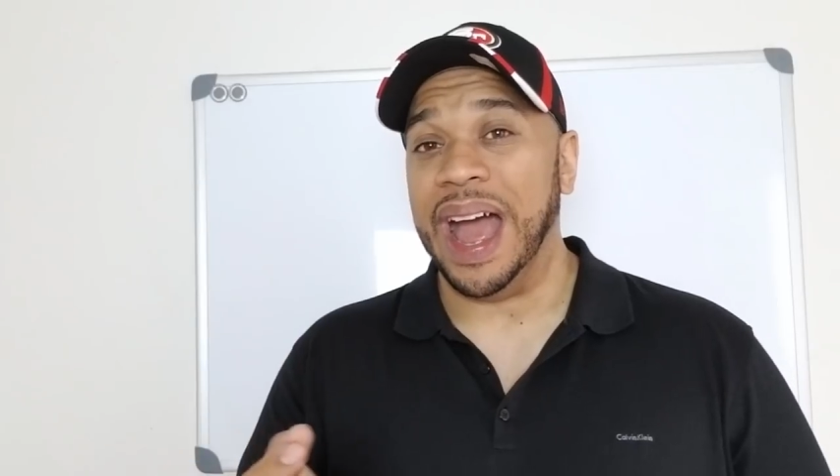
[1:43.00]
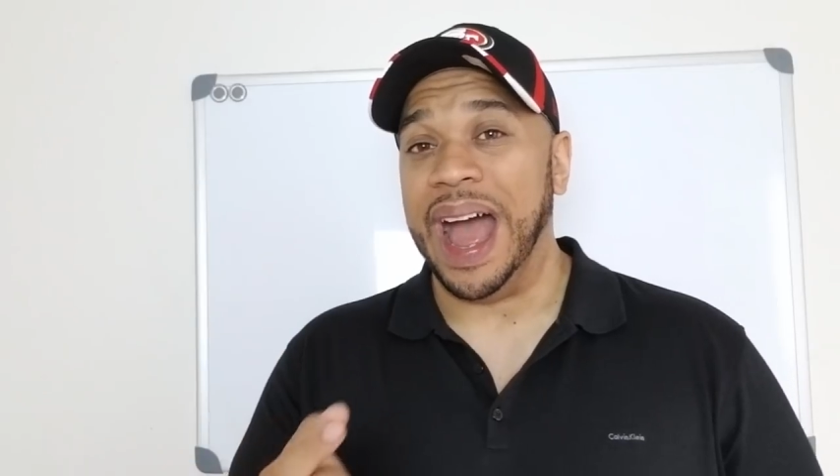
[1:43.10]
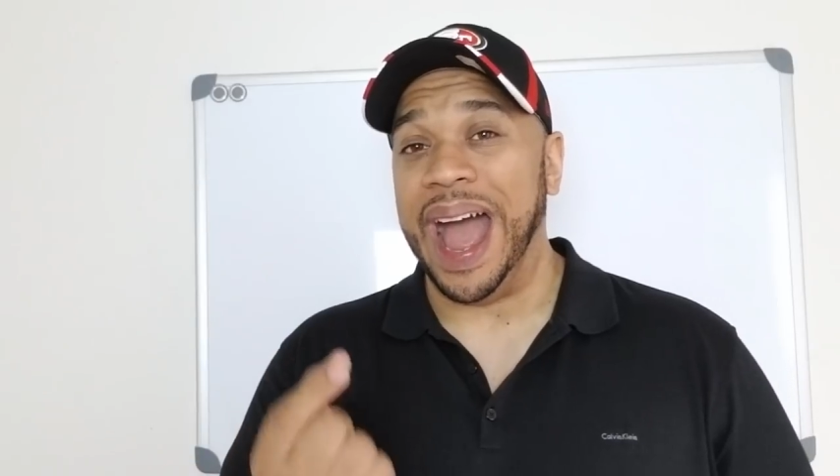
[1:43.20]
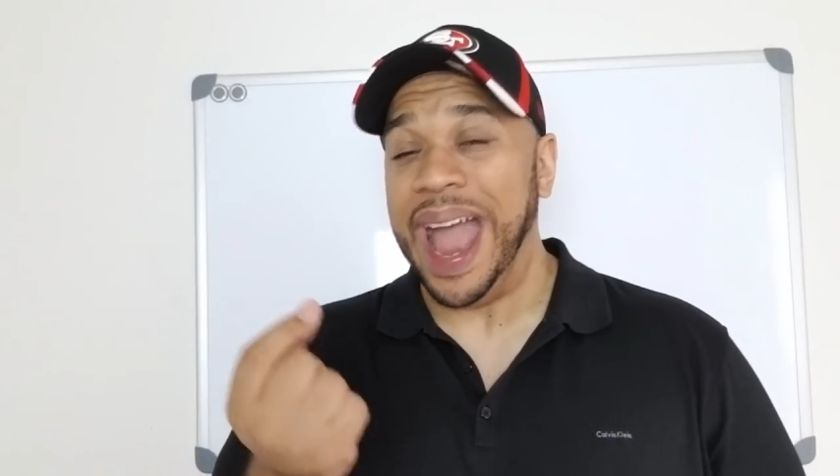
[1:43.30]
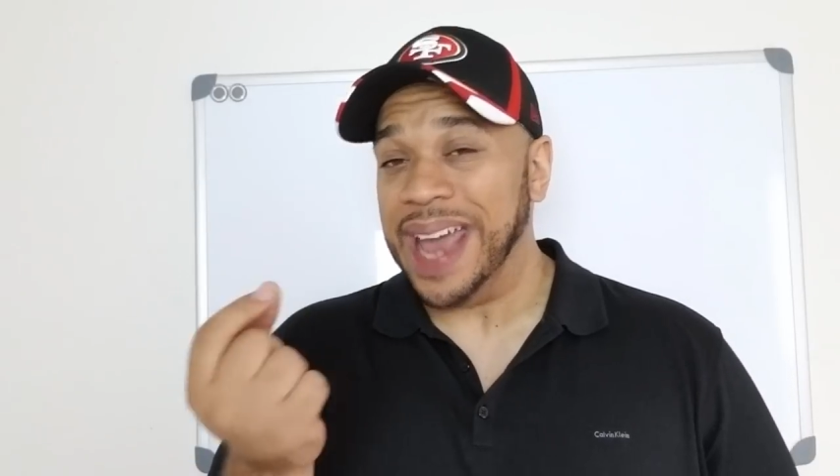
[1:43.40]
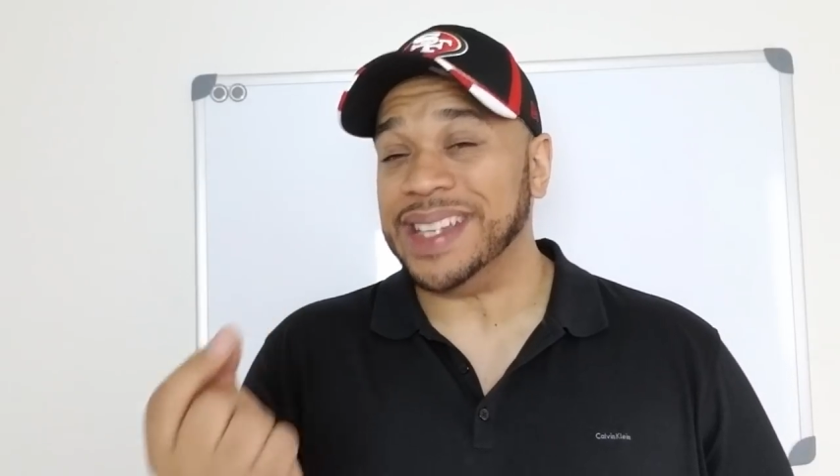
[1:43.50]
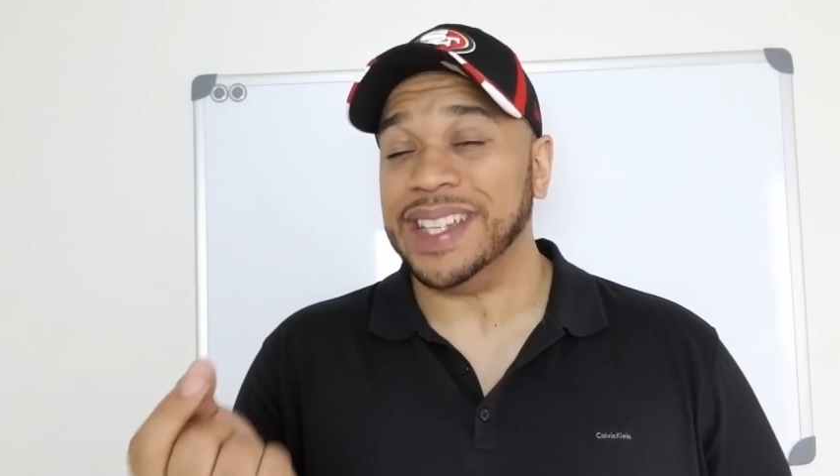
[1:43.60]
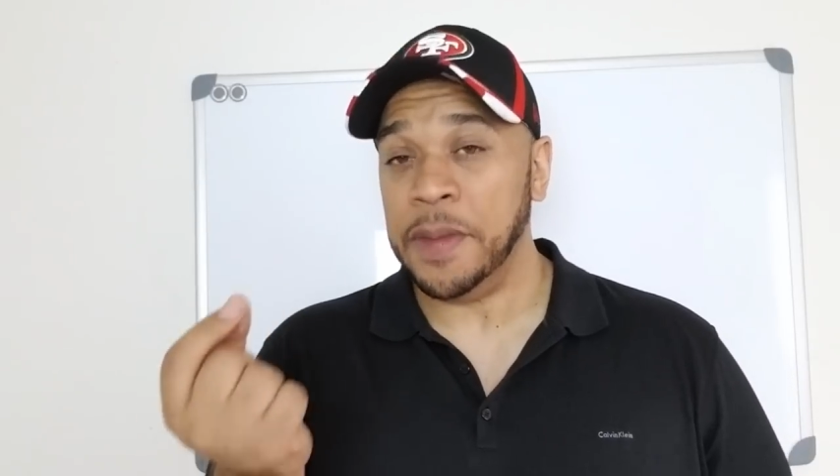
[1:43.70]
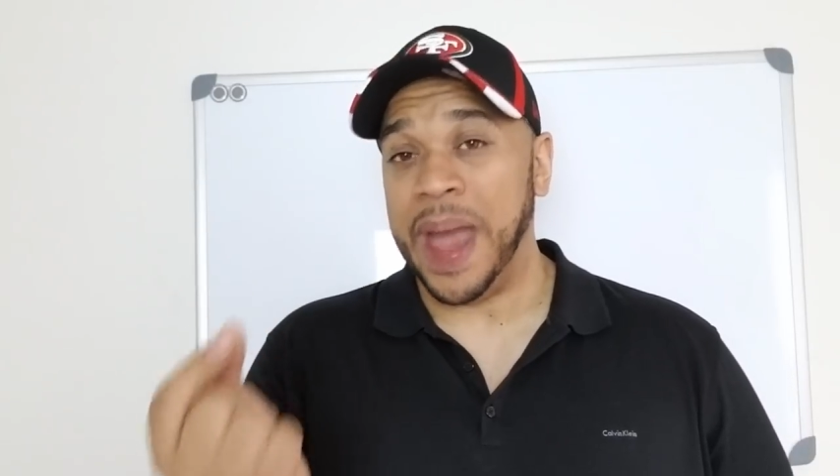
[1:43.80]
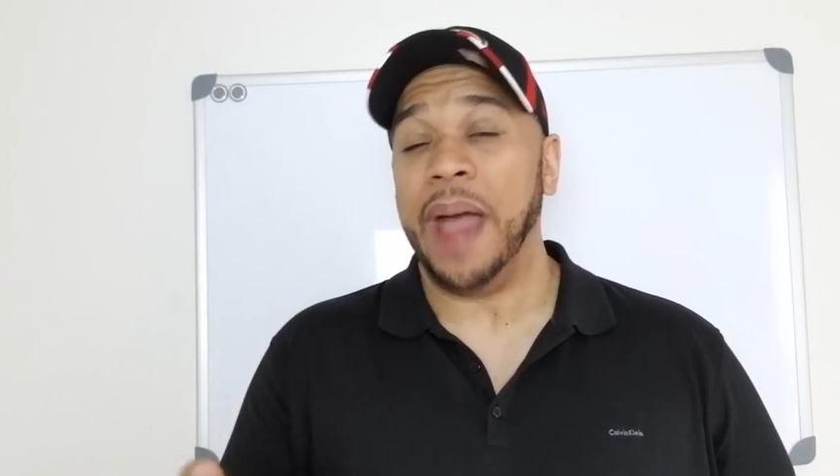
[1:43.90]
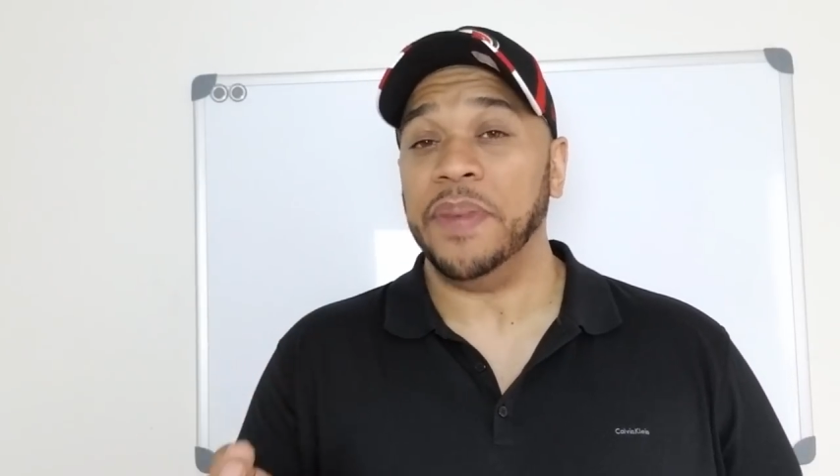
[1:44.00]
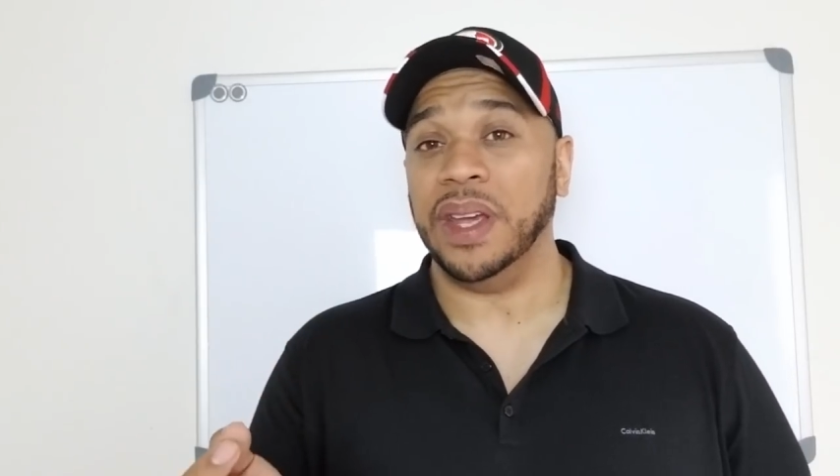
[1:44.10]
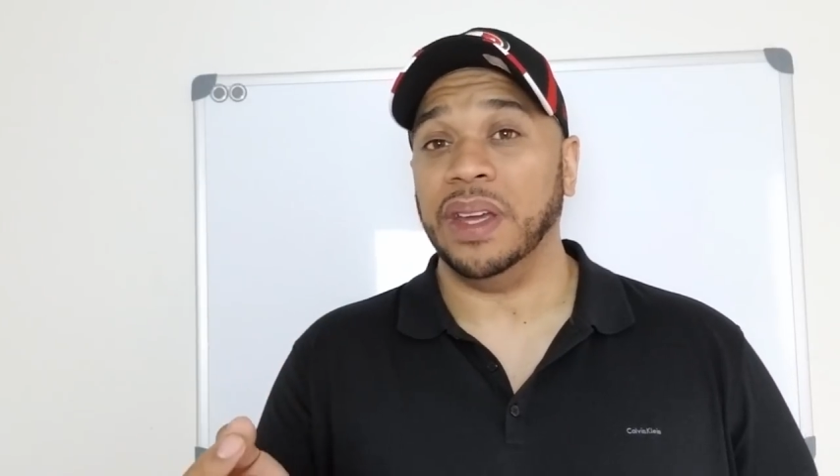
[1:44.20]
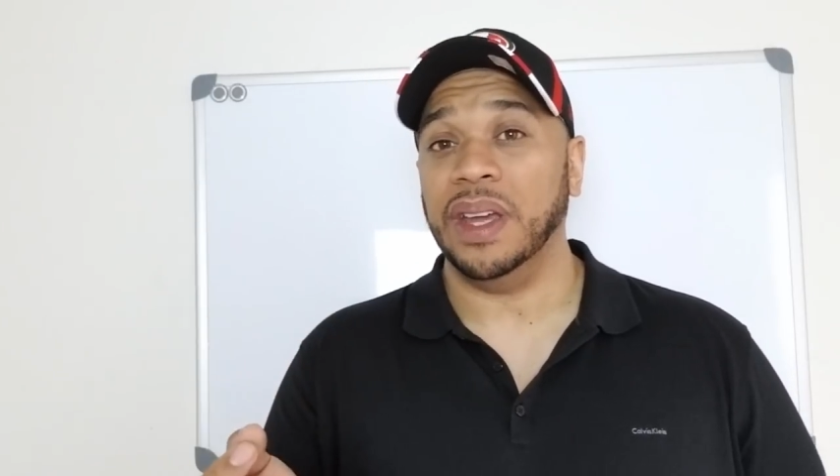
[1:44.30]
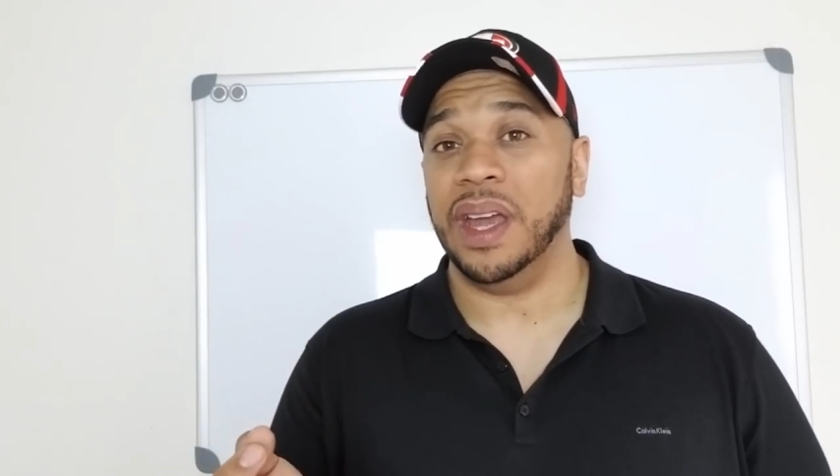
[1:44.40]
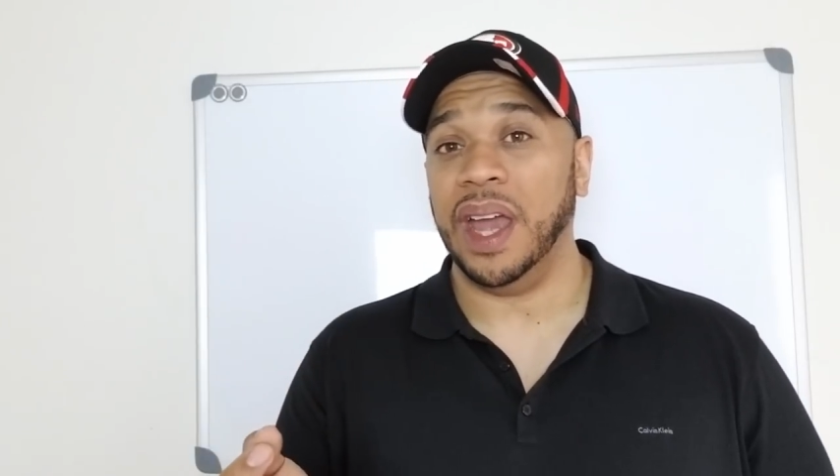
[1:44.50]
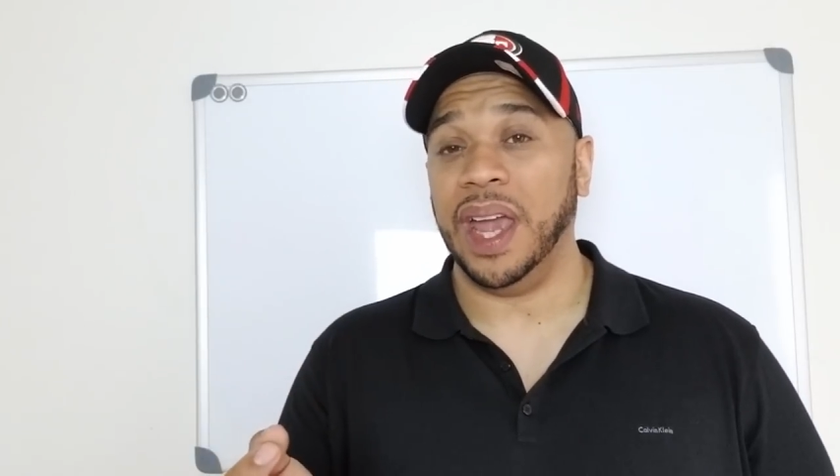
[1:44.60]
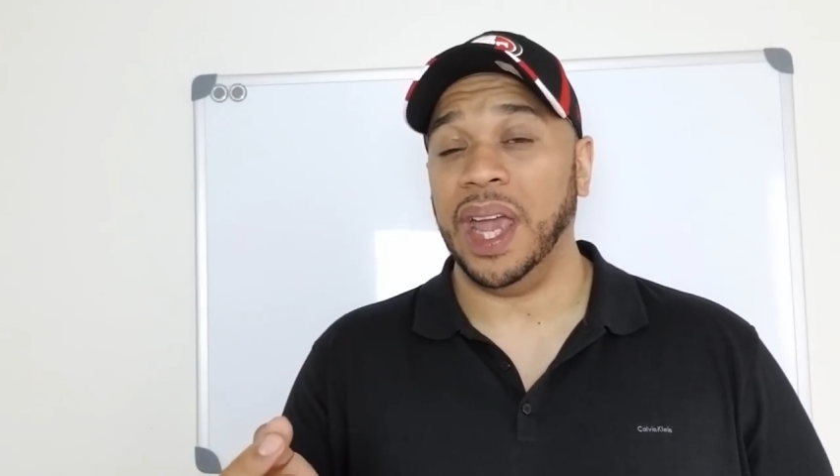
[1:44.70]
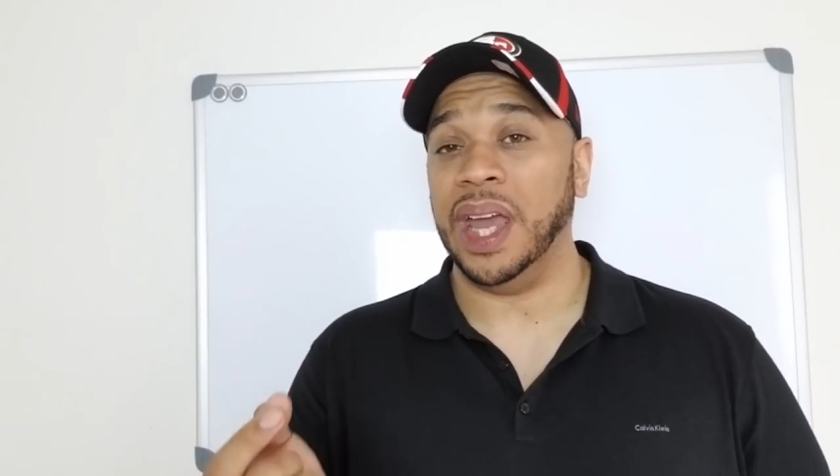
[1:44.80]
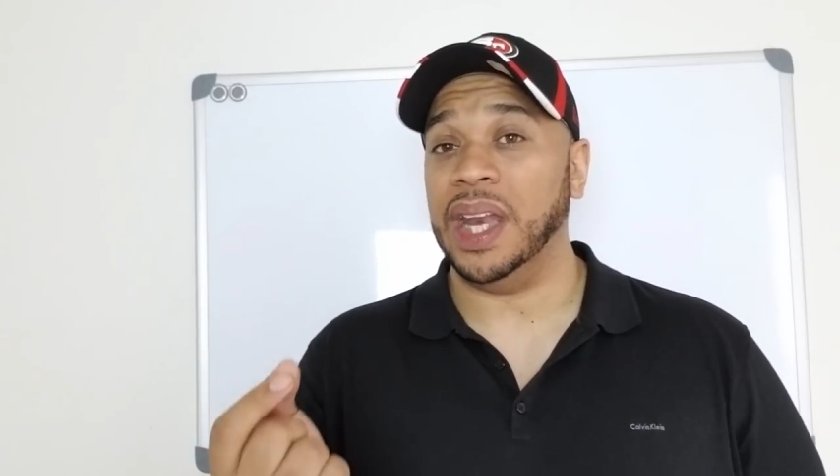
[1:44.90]
I had sleep apnea.
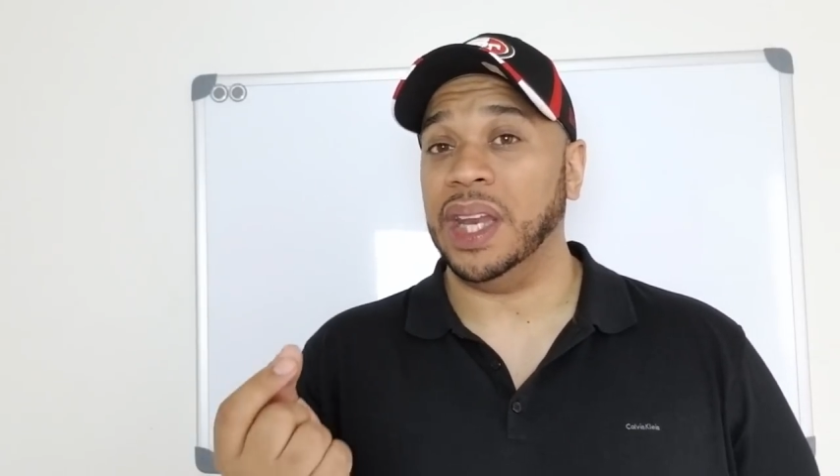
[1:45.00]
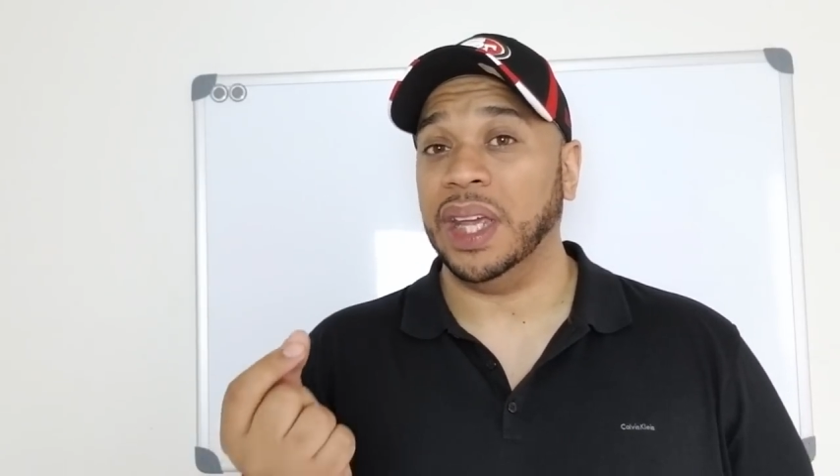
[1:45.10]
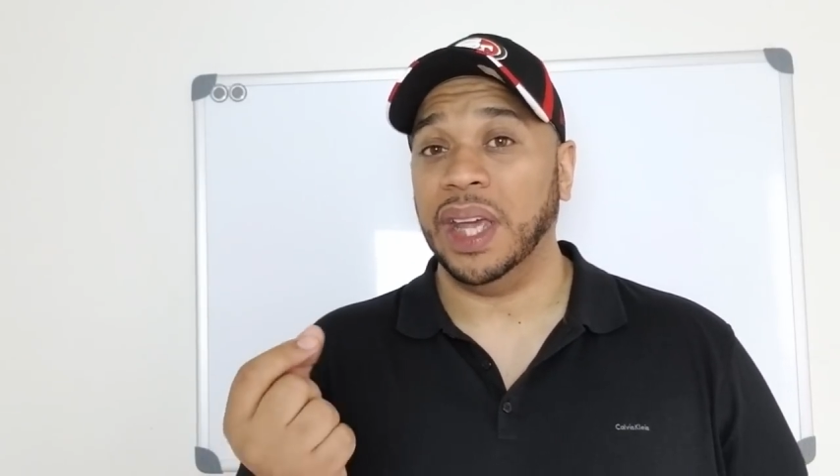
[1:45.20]
And